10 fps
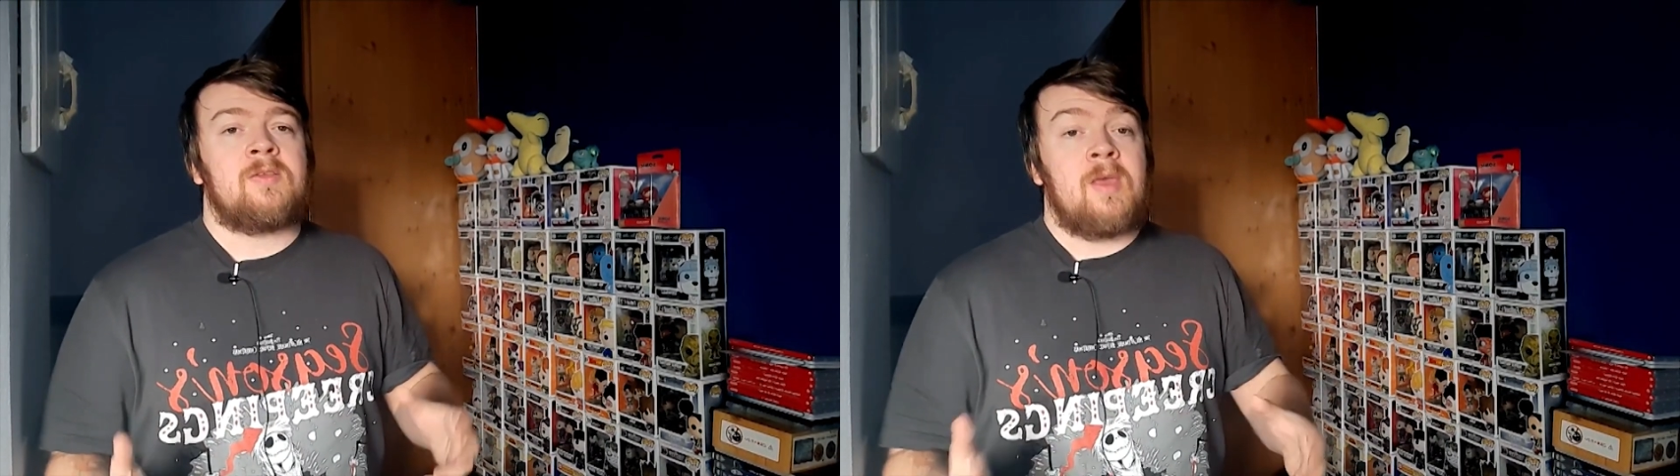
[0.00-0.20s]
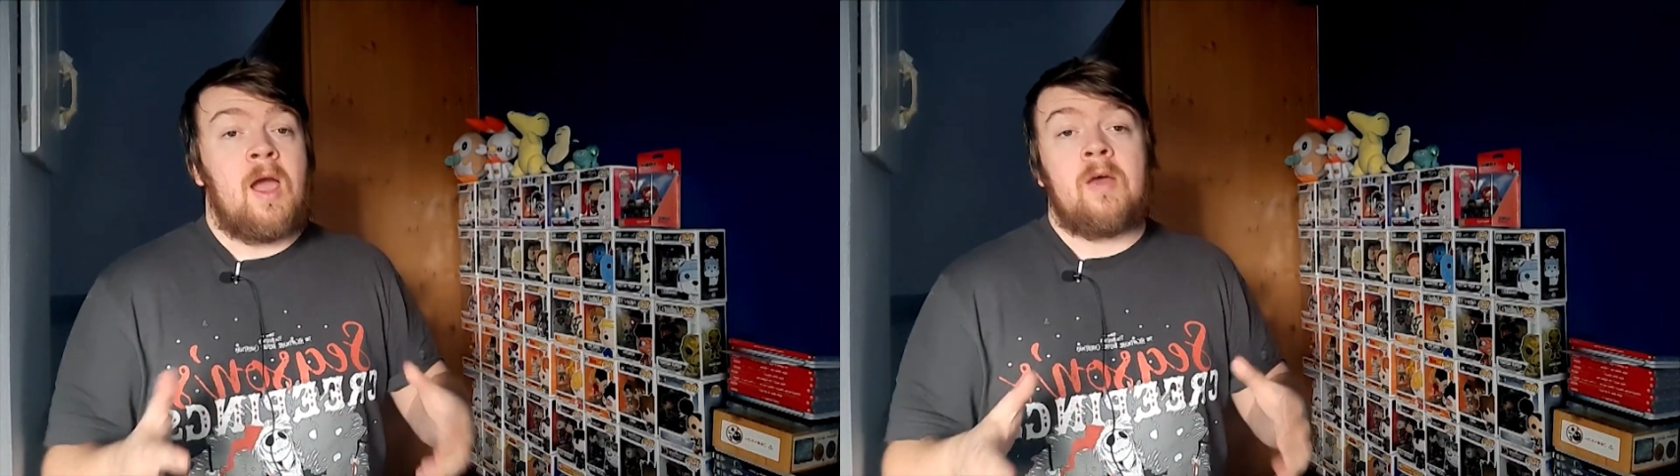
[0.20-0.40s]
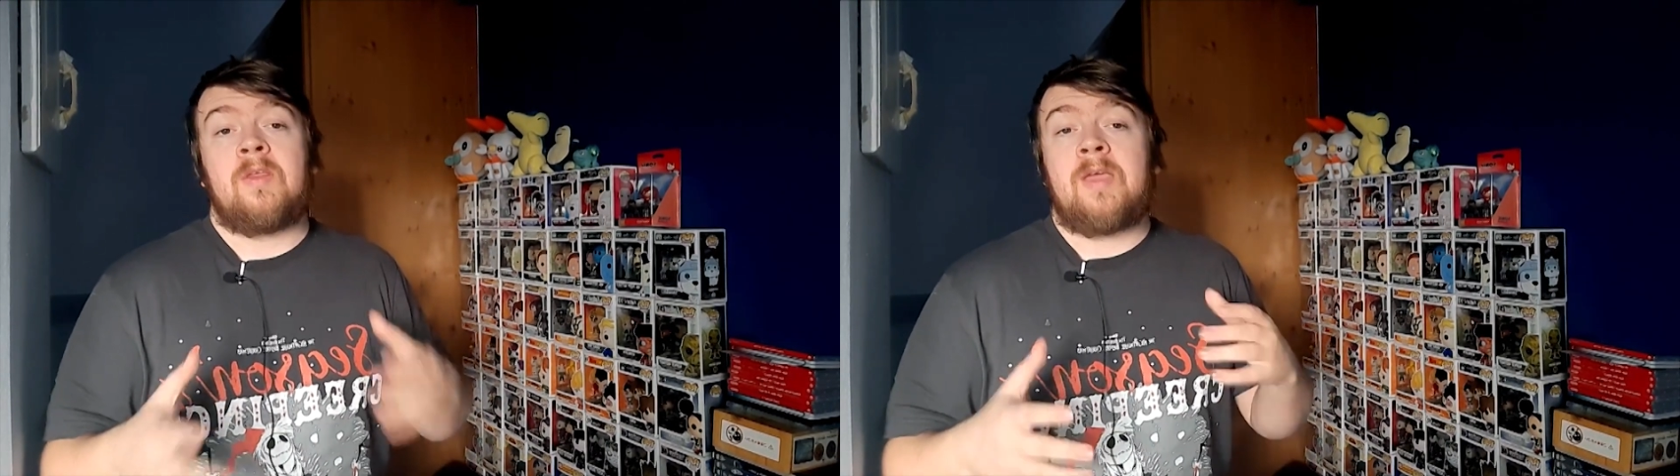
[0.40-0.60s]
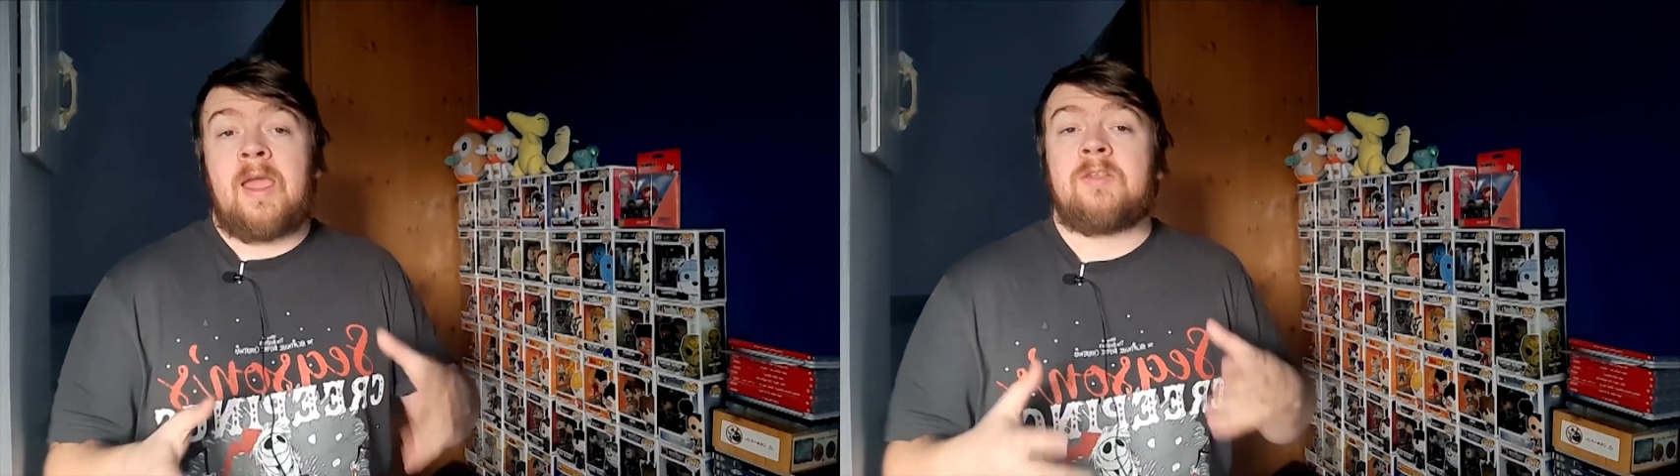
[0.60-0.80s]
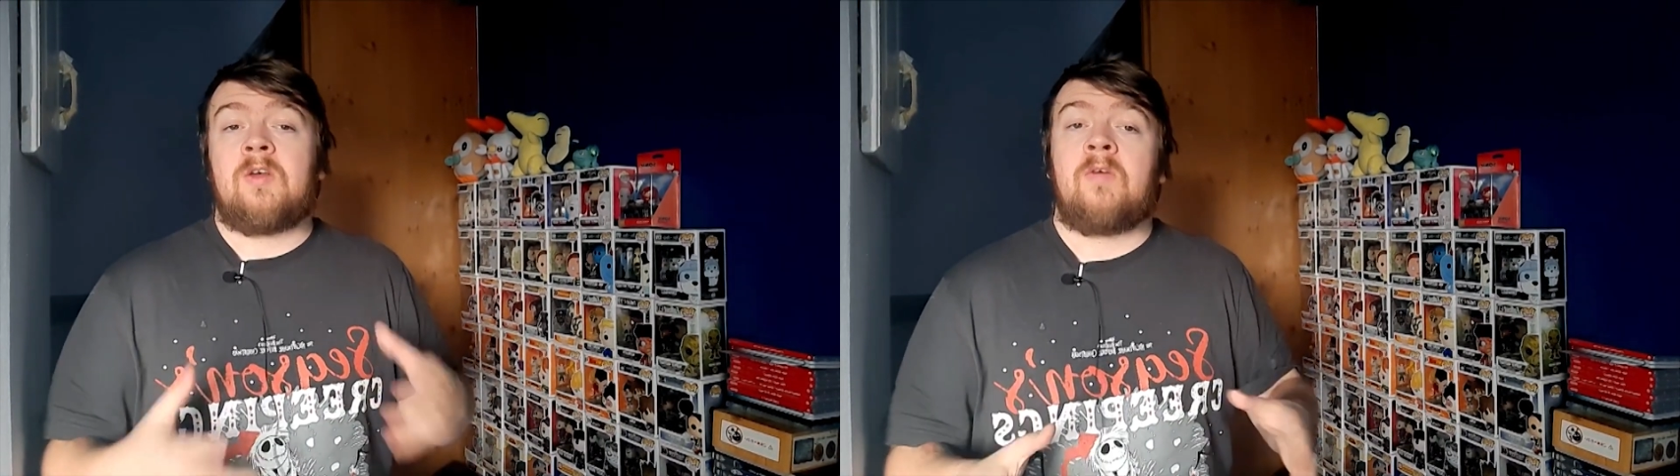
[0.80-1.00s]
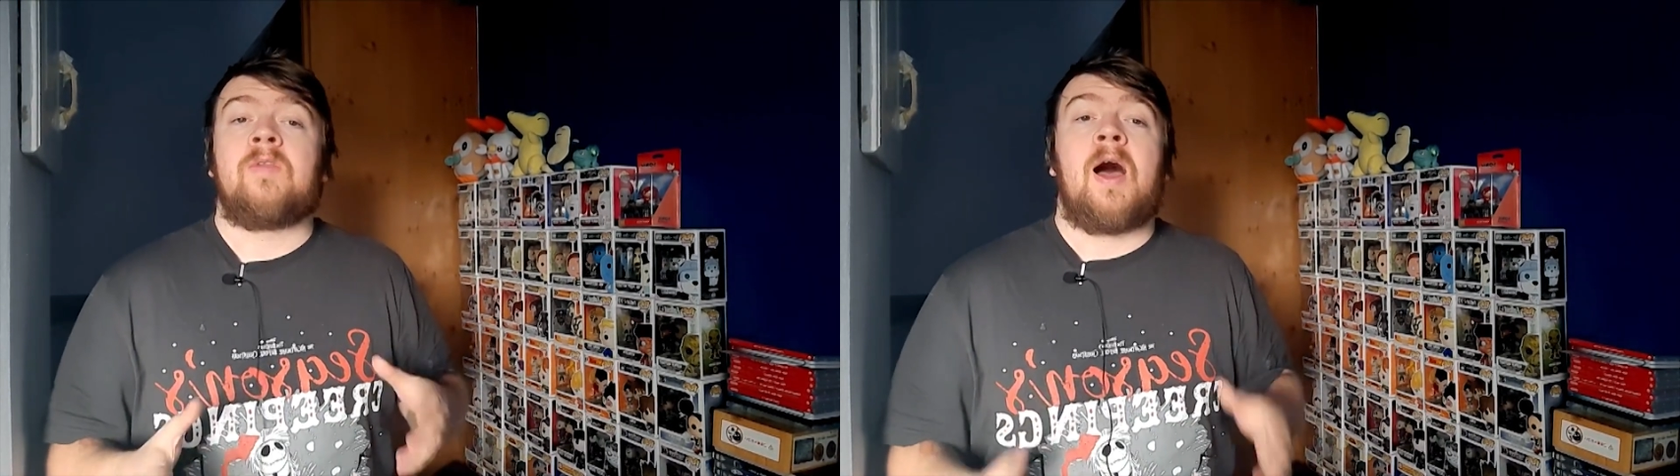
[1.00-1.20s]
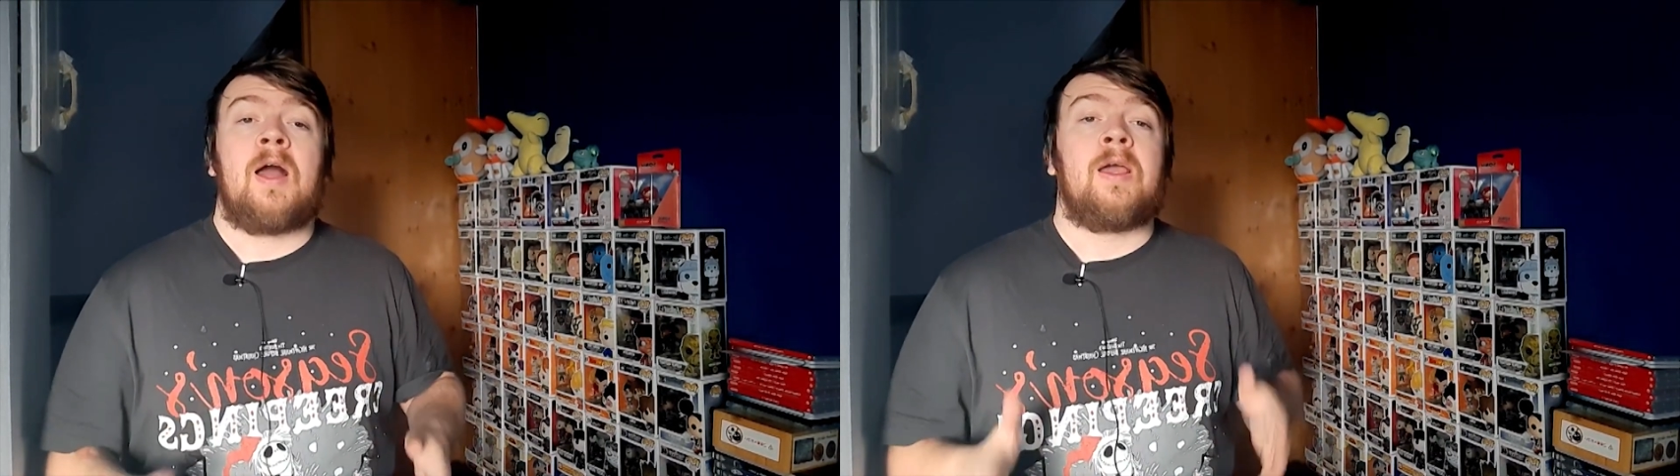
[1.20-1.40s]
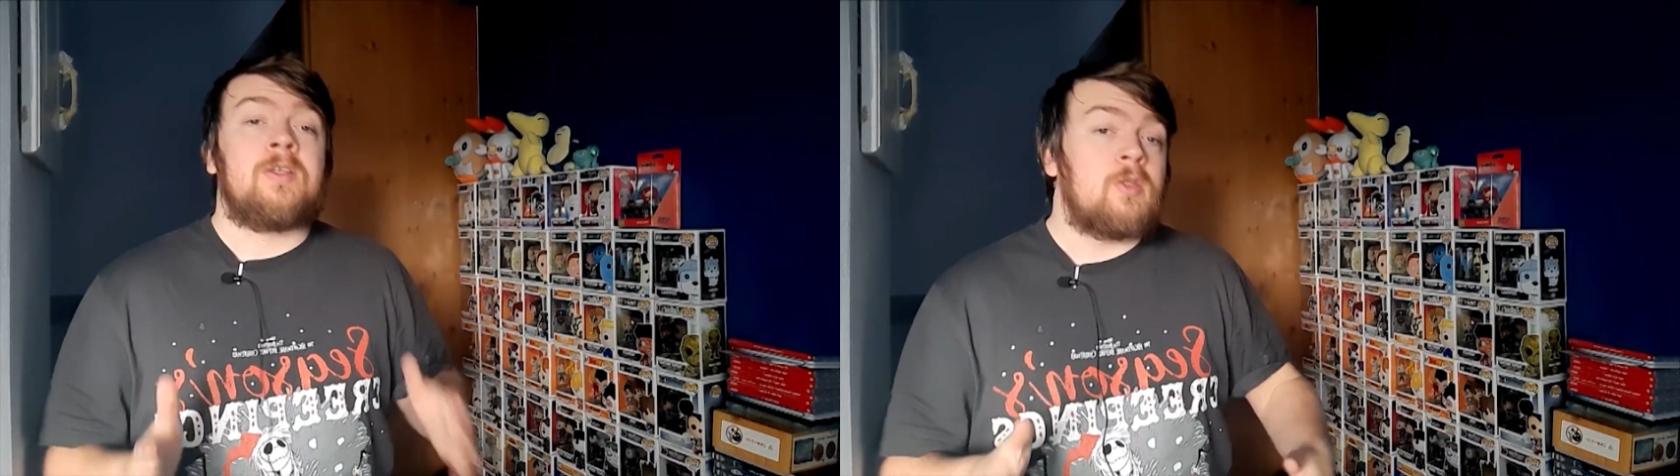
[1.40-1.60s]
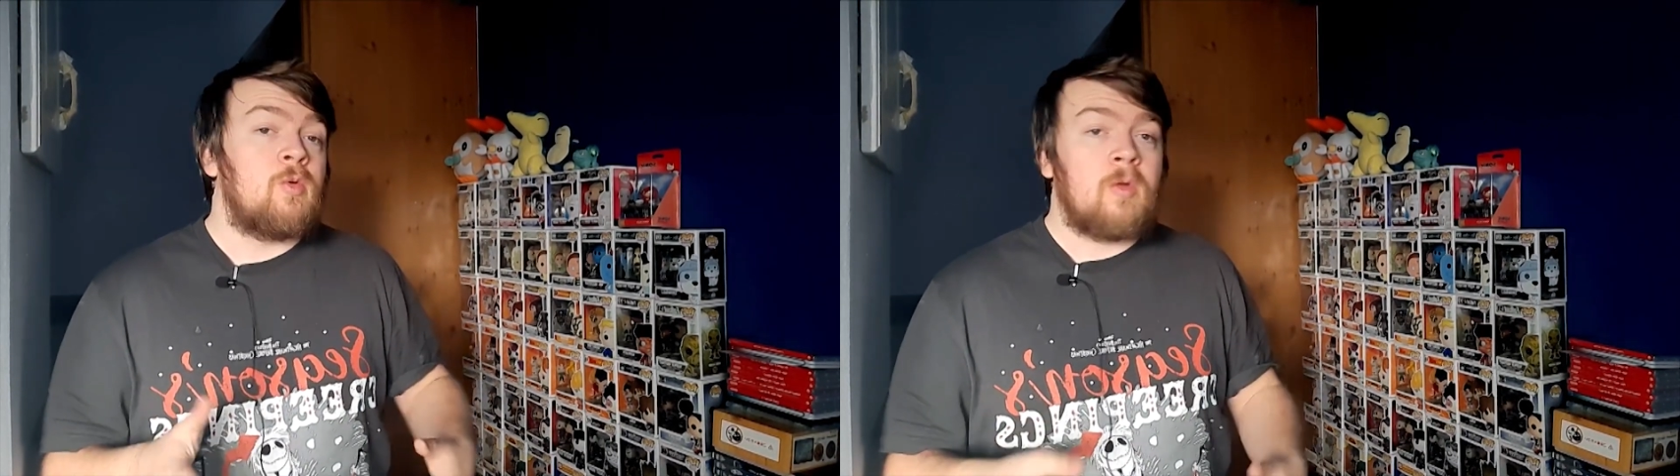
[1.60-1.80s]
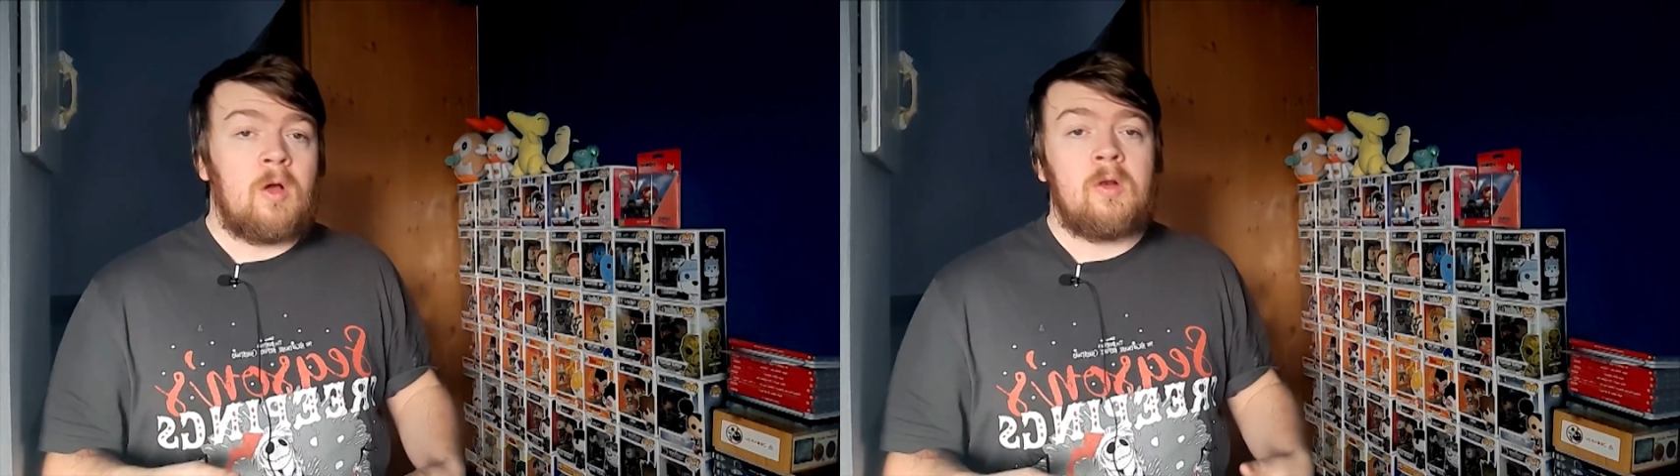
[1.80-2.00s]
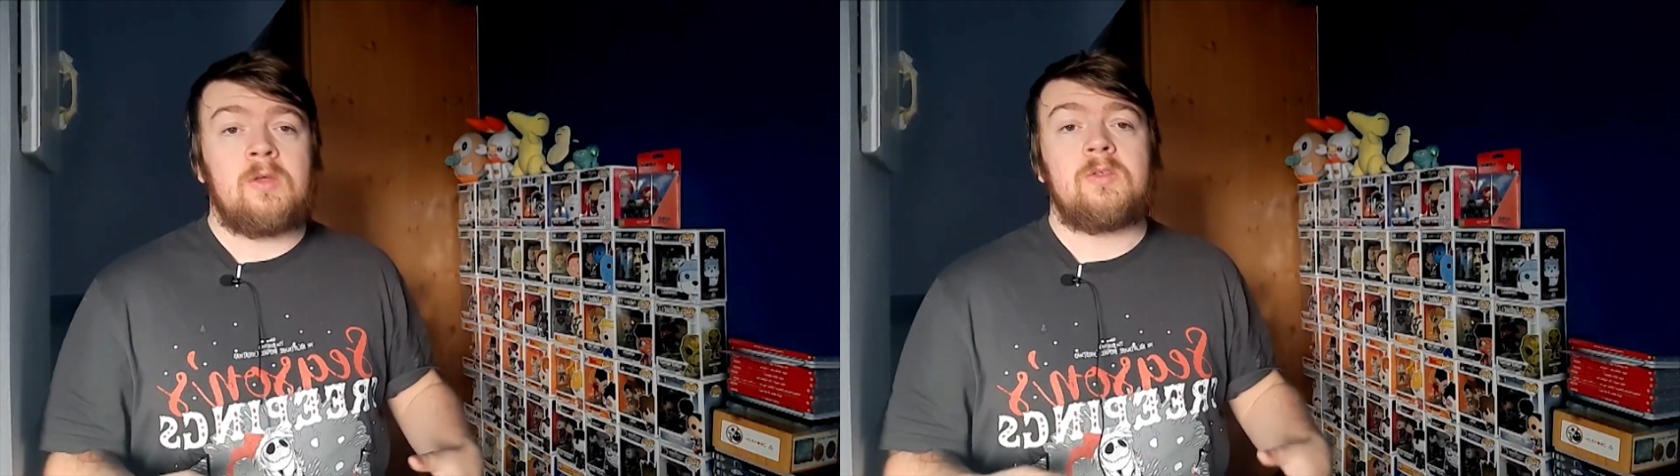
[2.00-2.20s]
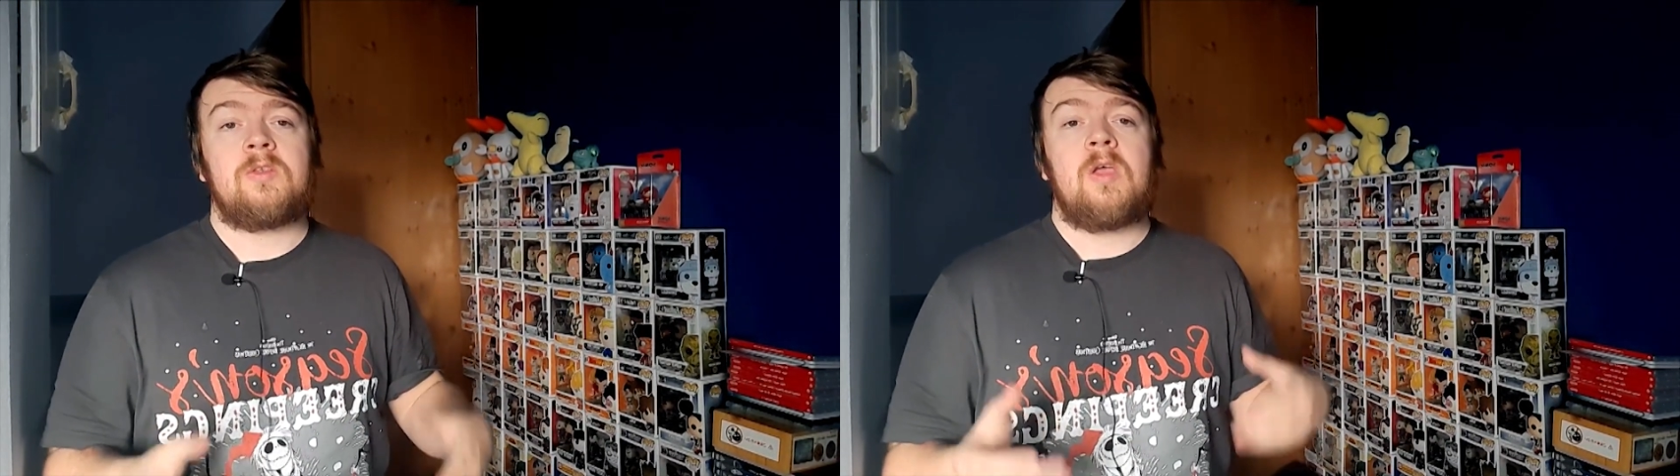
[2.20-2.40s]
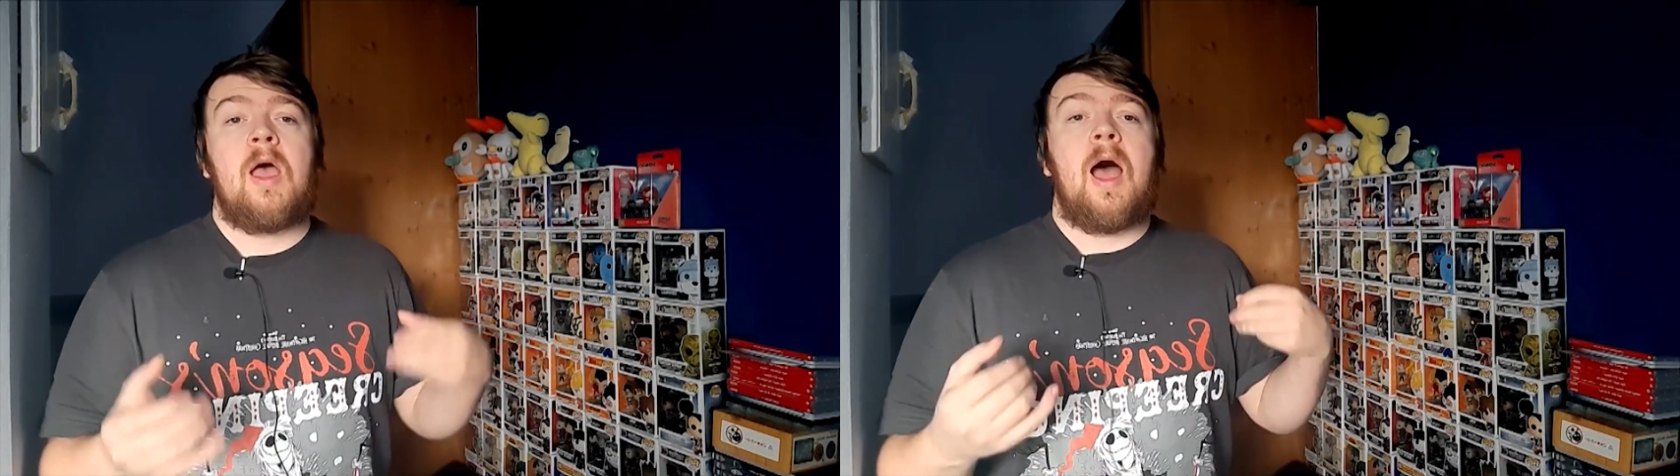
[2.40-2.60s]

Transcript: they are the gates of the allied dual colours,